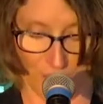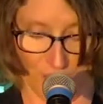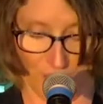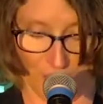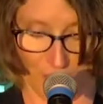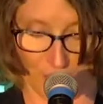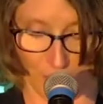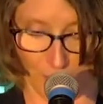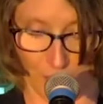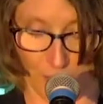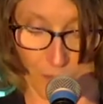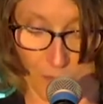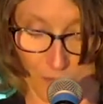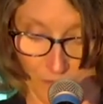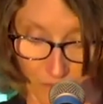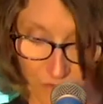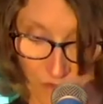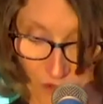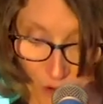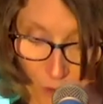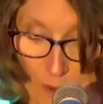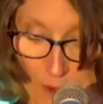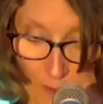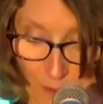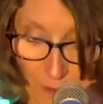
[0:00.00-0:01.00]
um,
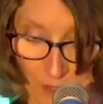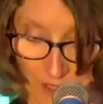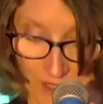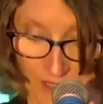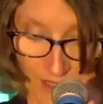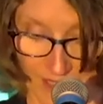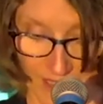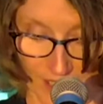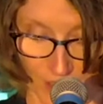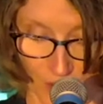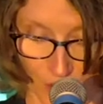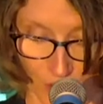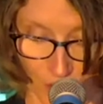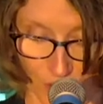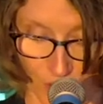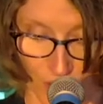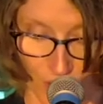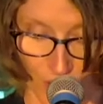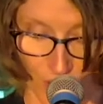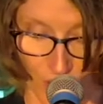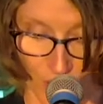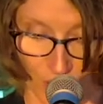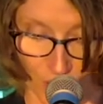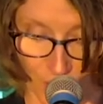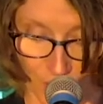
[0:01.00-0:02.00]
for my presidential
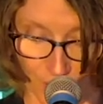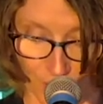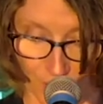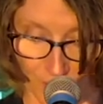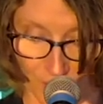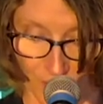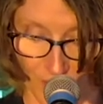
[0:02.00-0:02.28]
term.